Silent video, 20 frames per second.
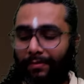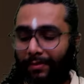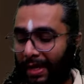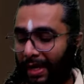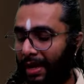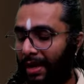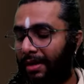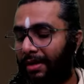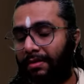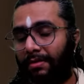
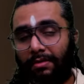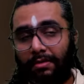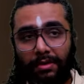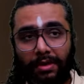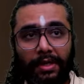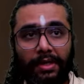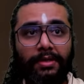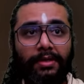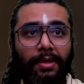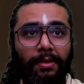There
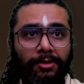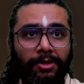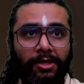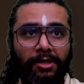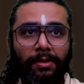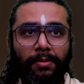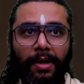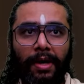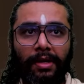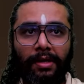is
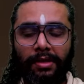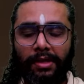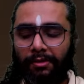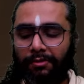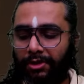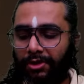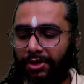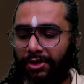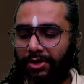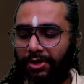Sanskrit Bharati,
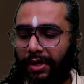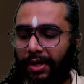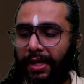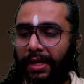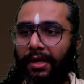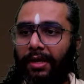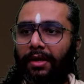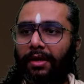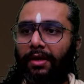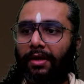which
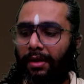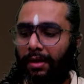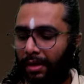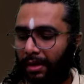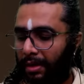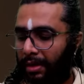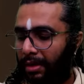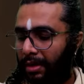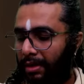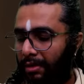
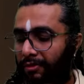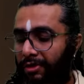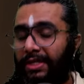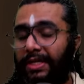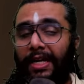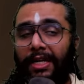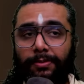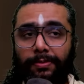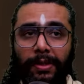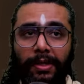
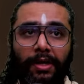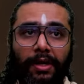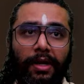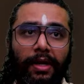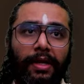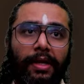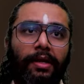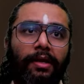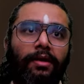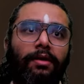has been
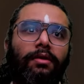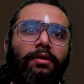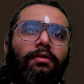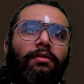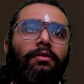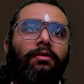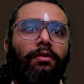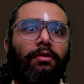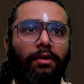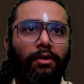trying
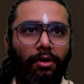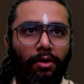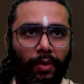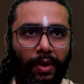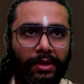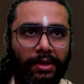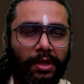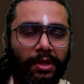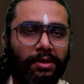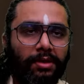
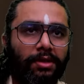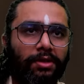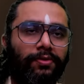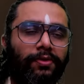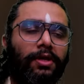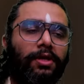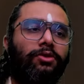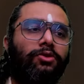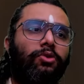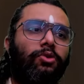quite
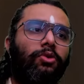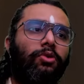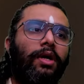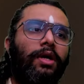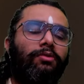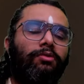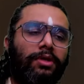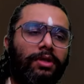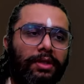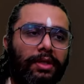successfully, so
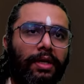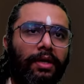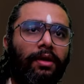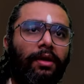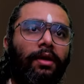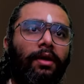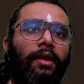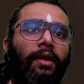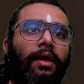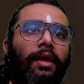I would say,
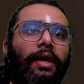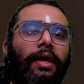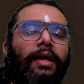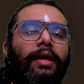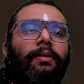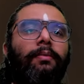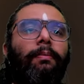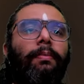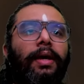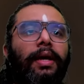
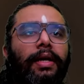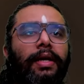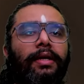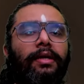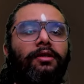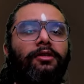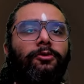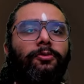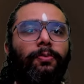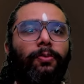in
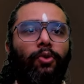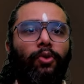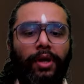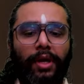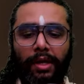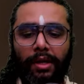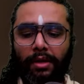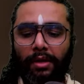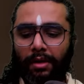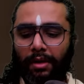building
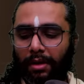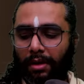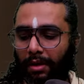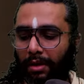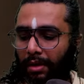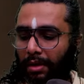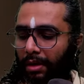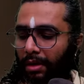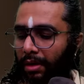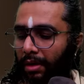spoken
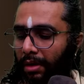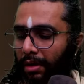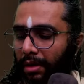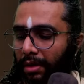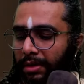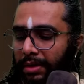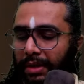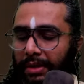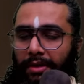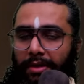
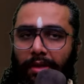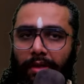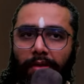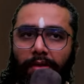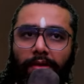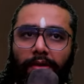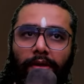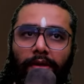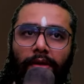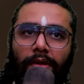
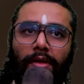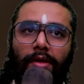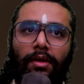Sanskrit